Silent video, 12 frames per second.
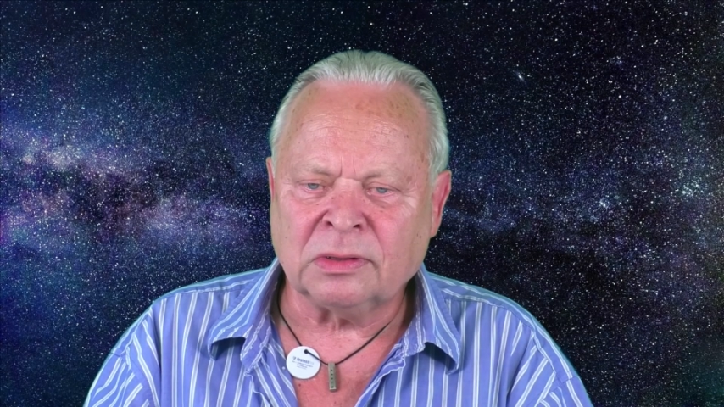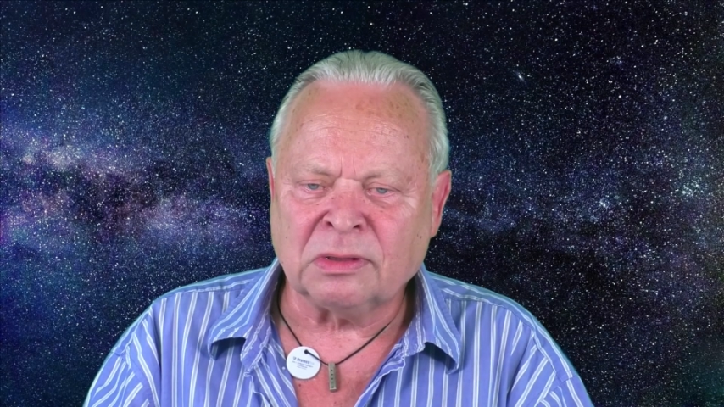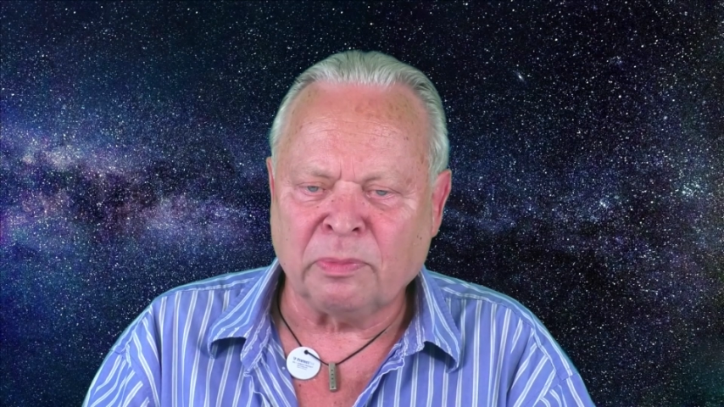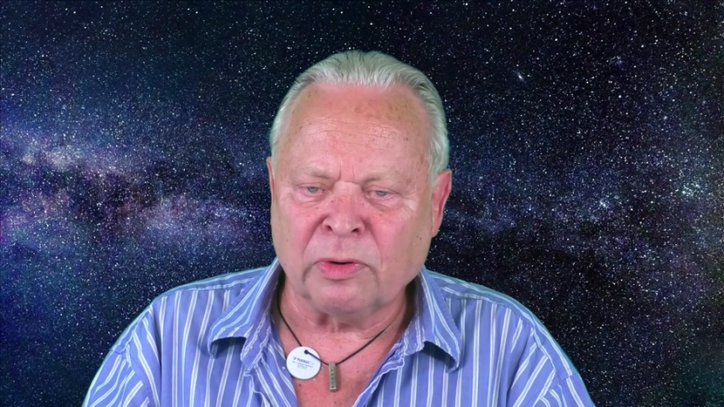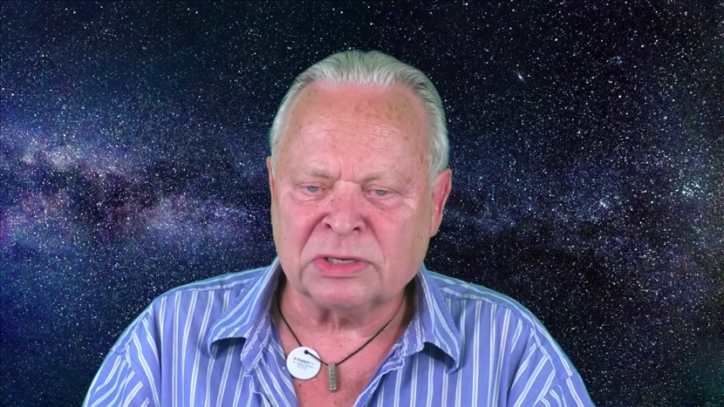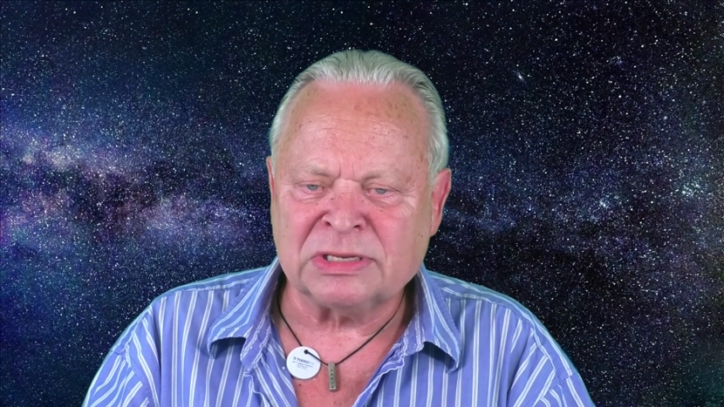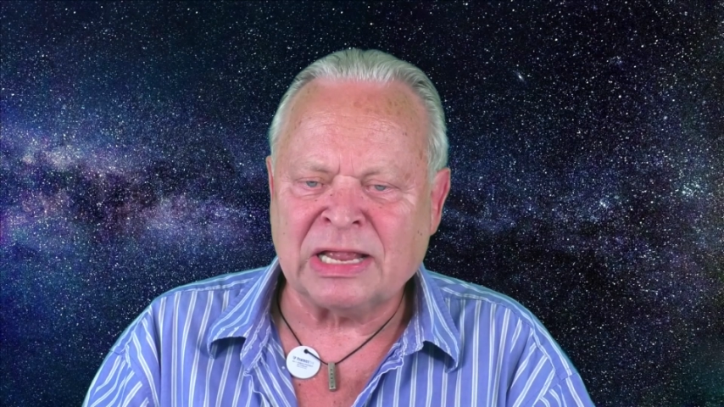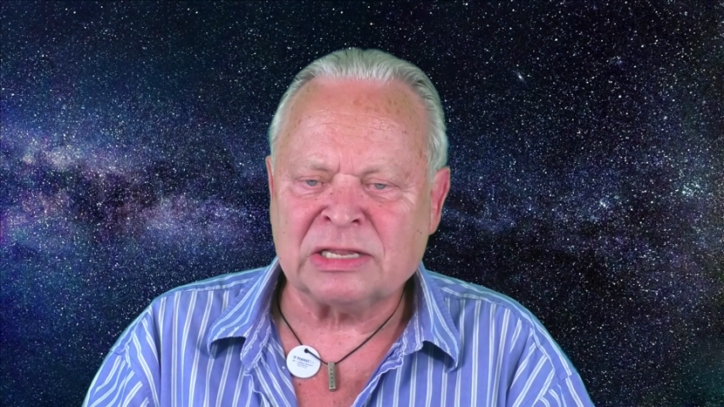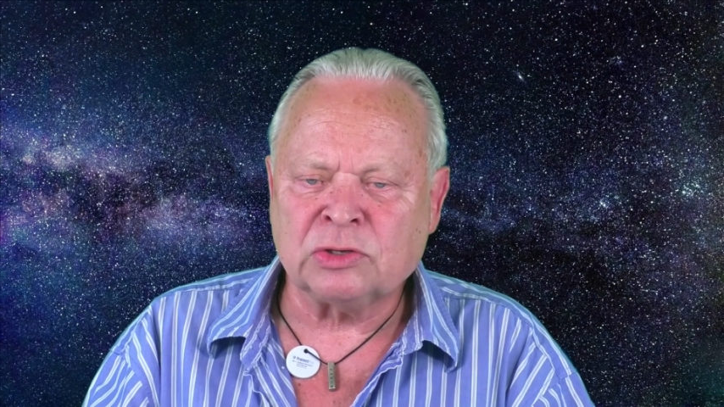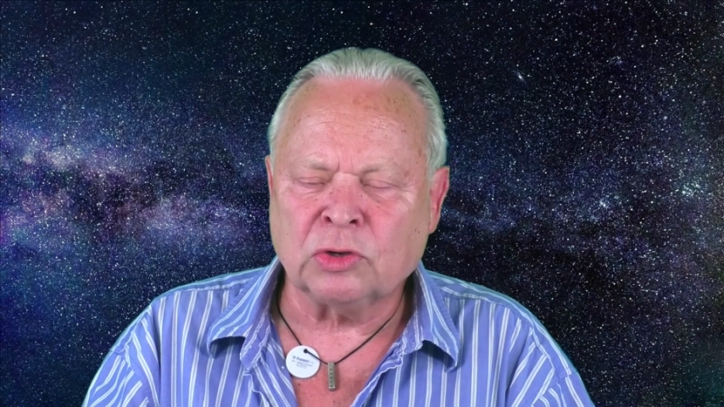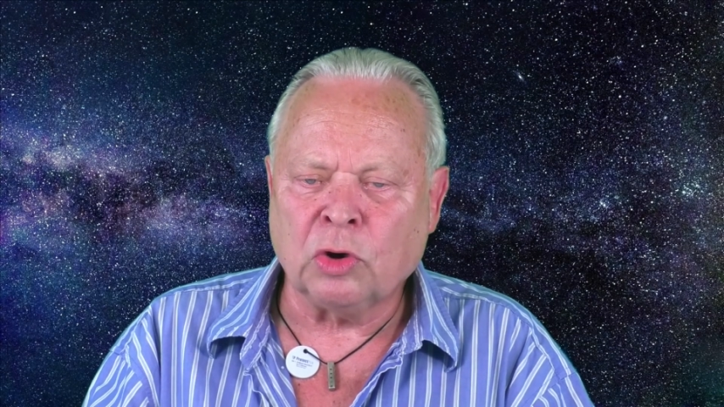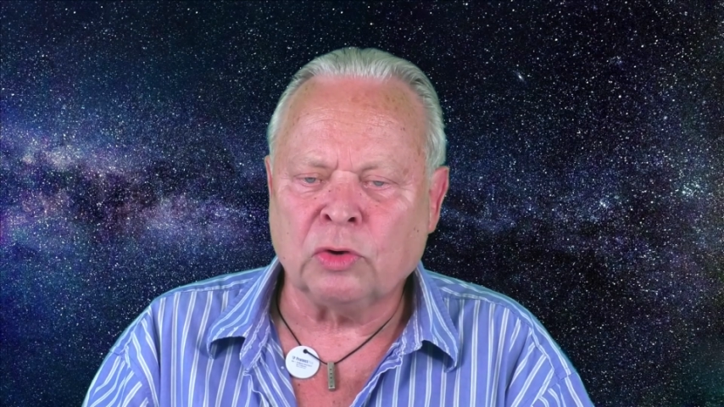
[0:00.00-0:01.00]
The person
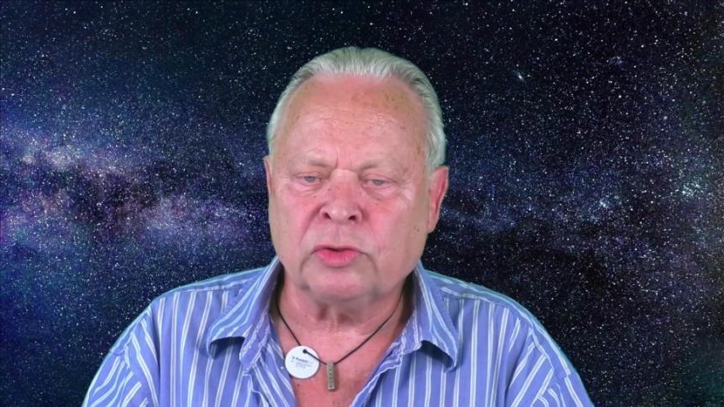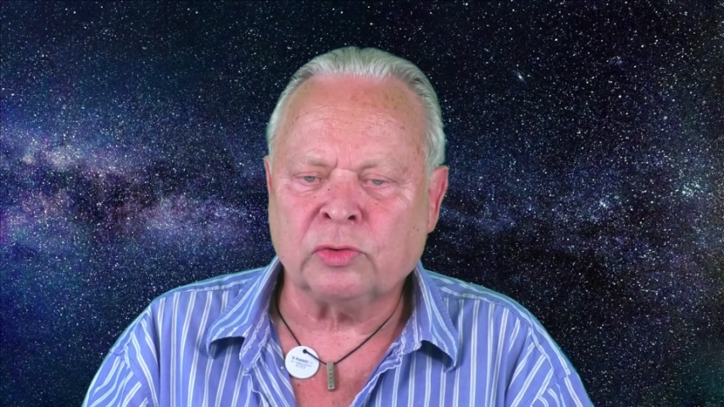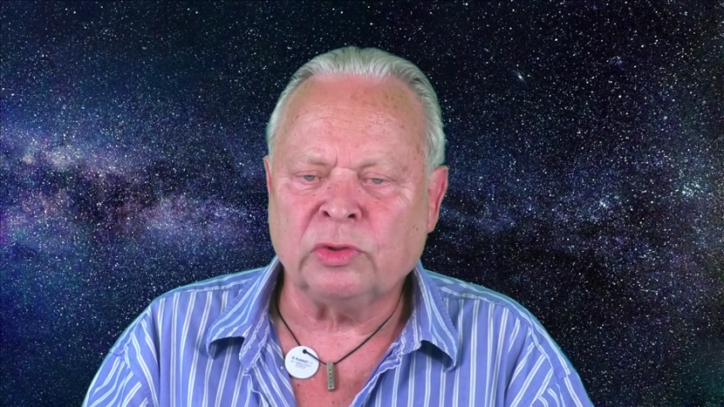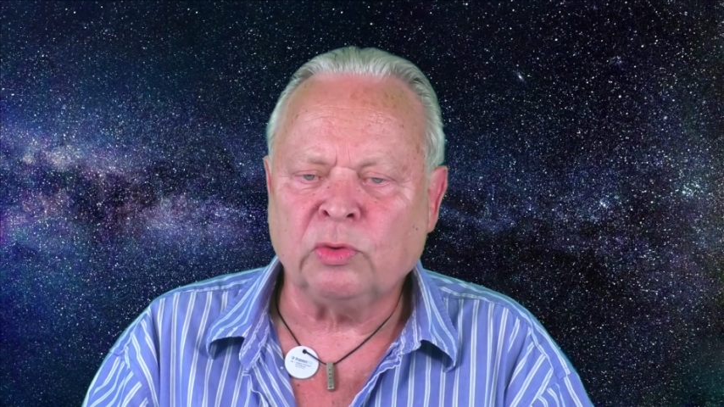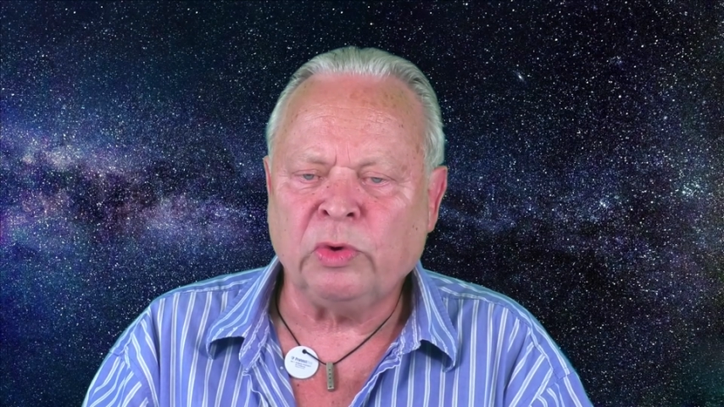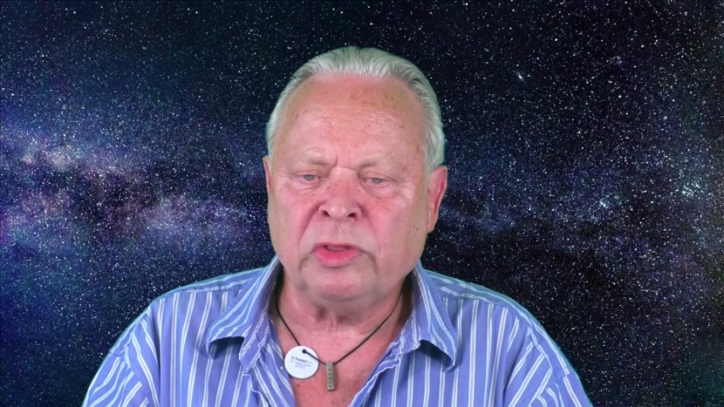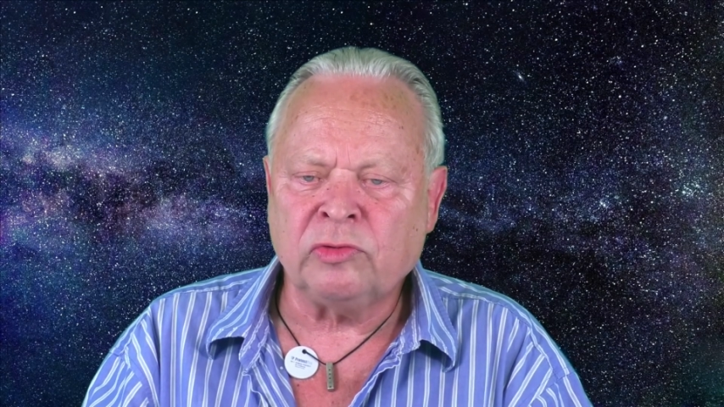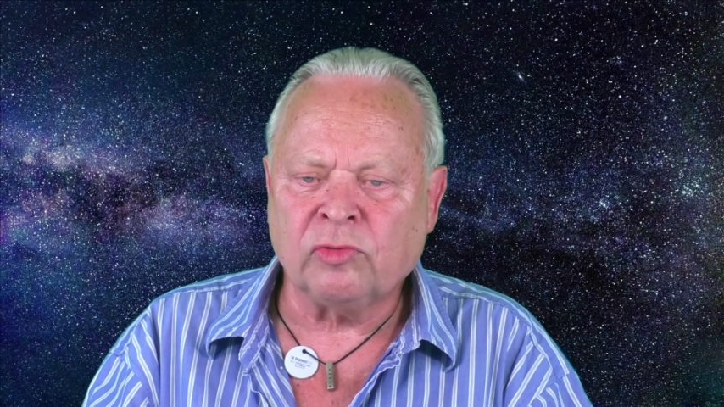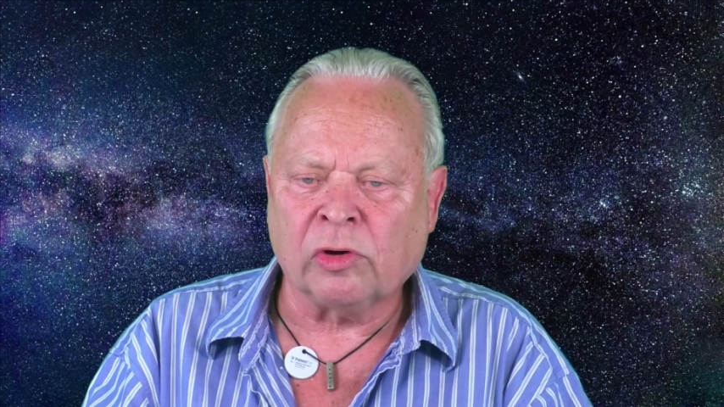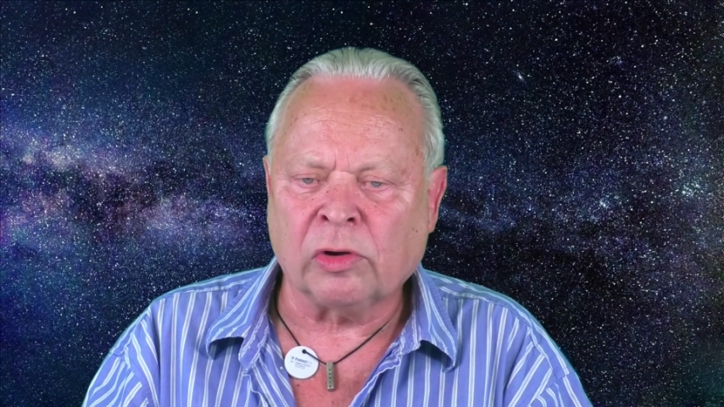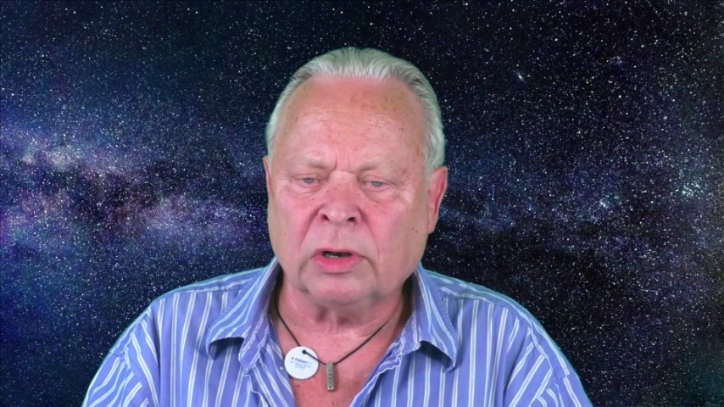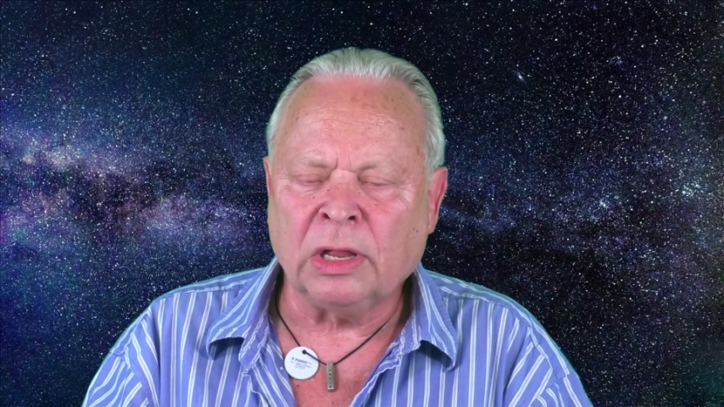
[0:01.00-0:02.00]
has to go through the
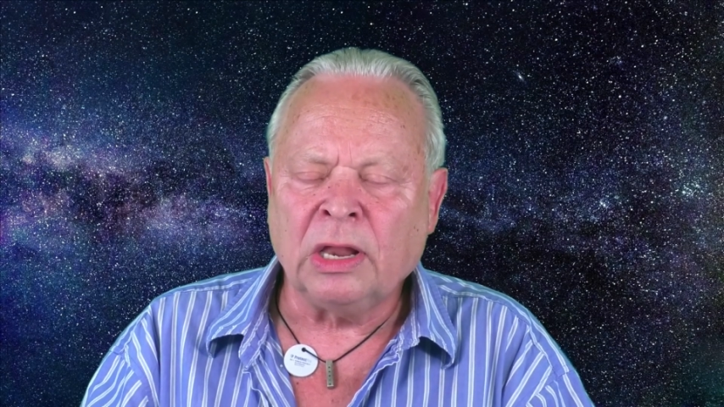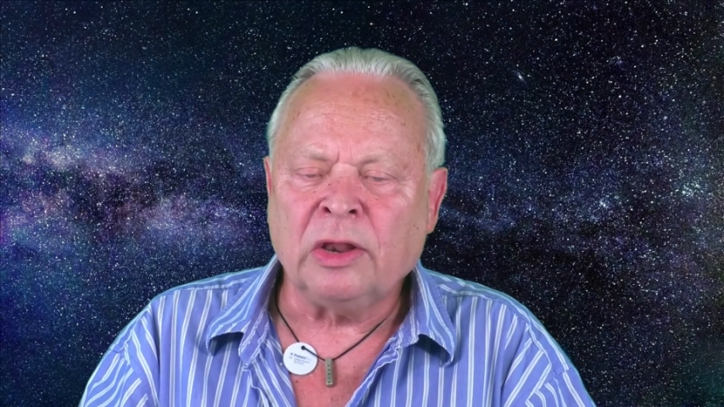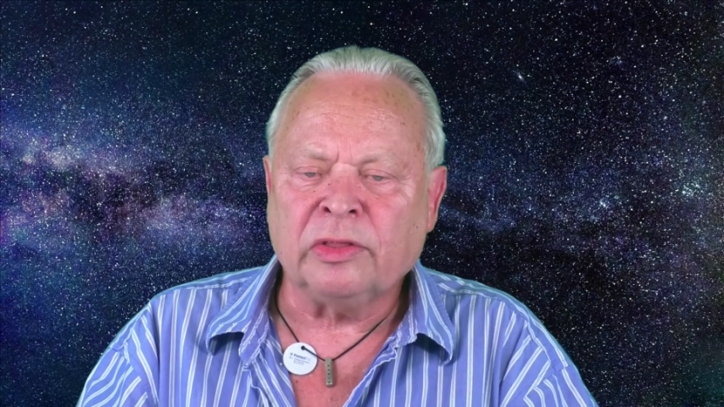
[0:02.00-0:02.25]
withdrawal,